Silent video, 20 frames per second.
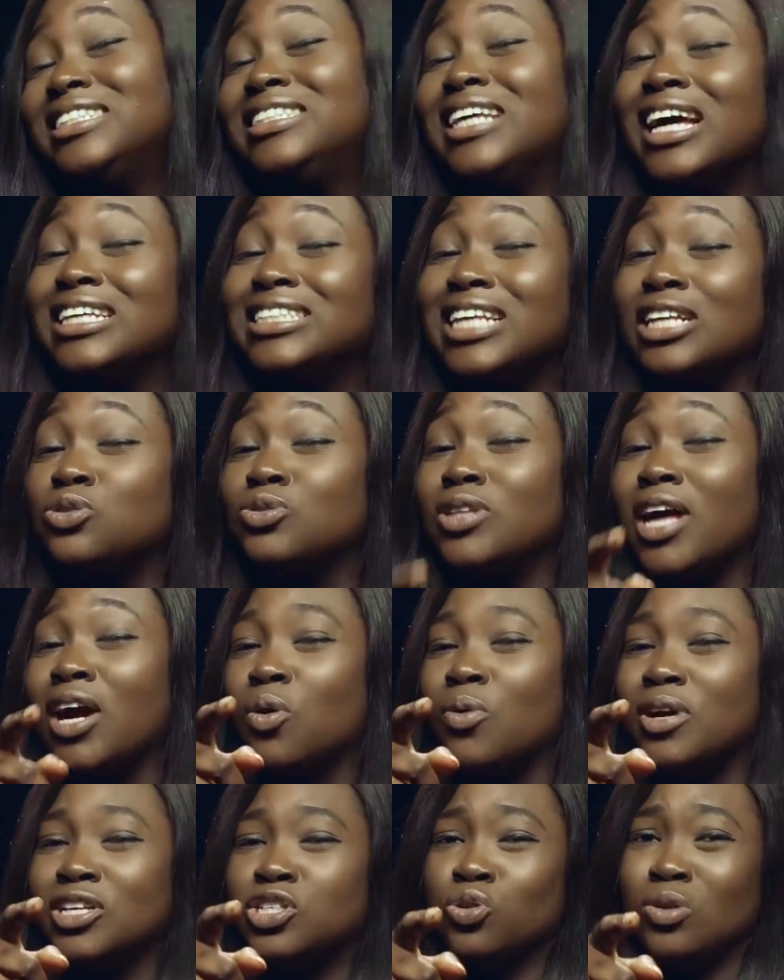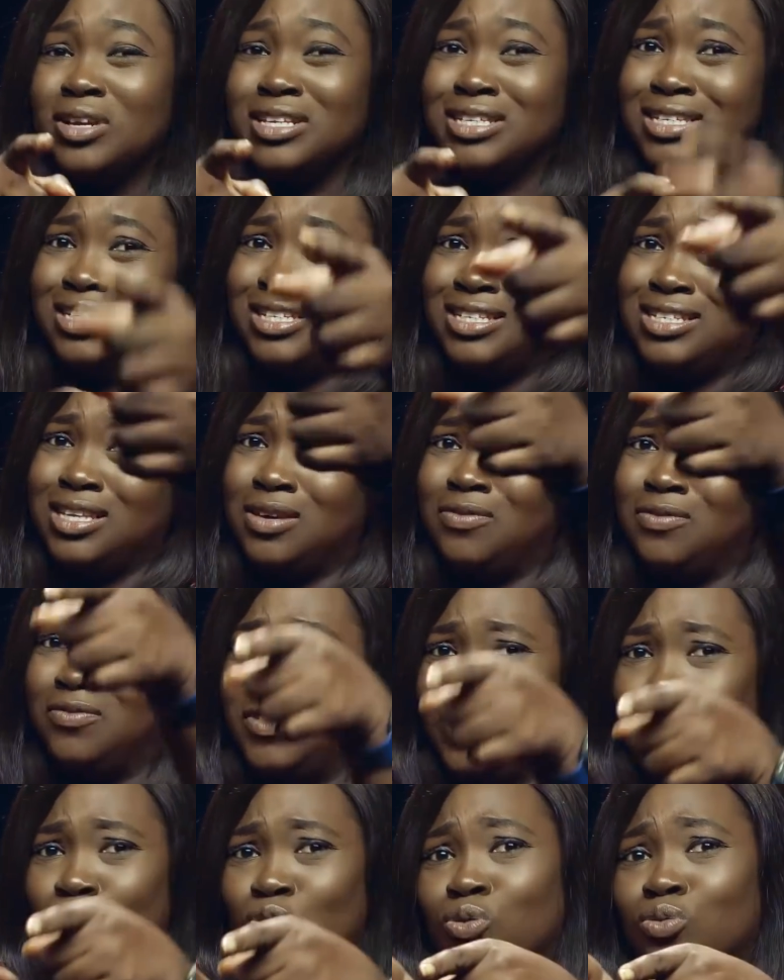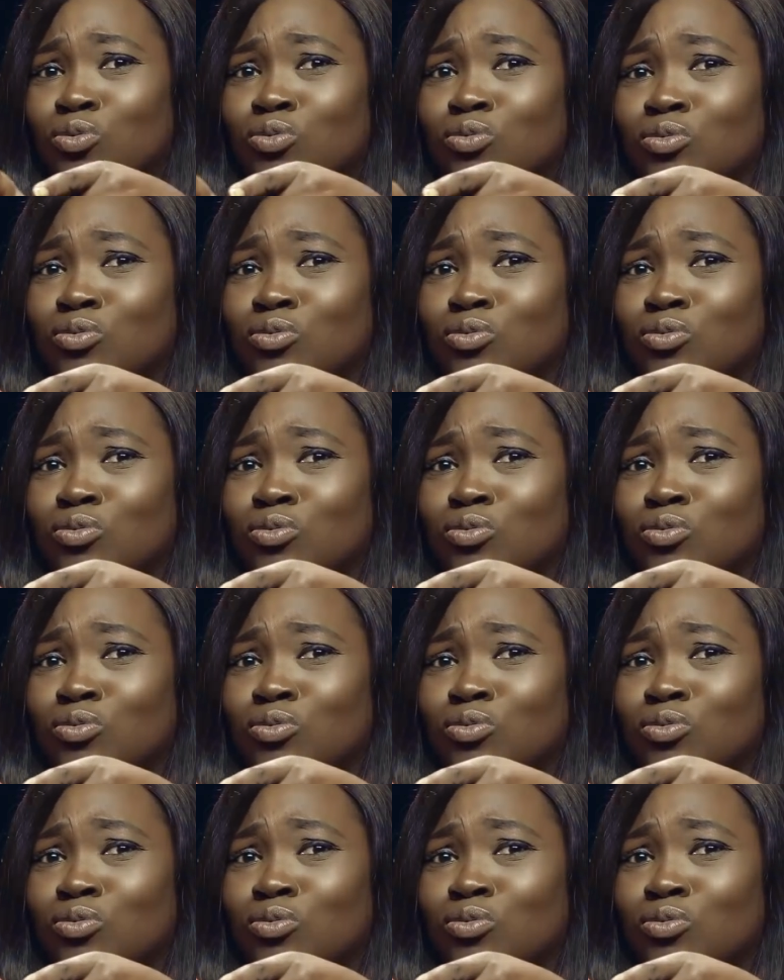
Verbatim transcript: The answer to that question is in this same video.